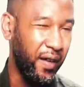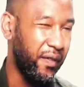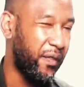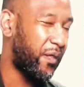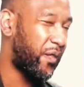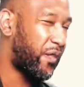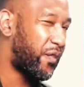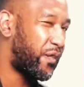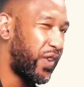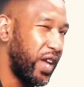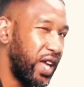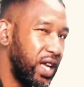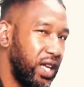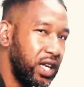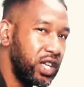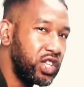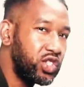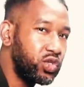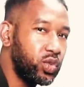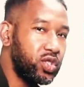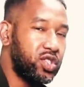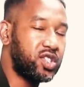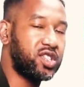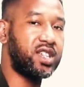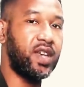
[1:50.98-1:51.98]
I think
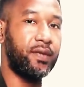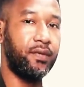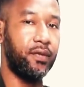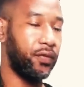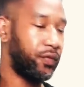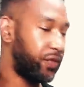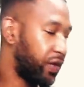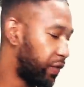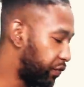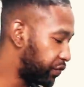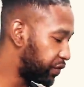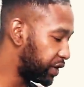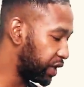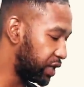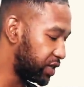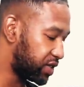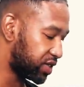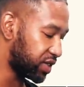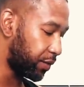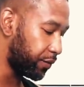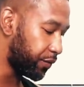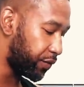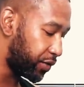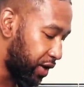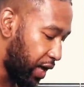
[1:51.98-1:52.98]
this was $7.50,
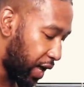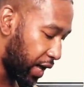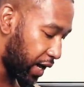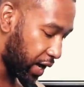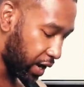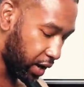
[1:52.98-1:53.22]
something like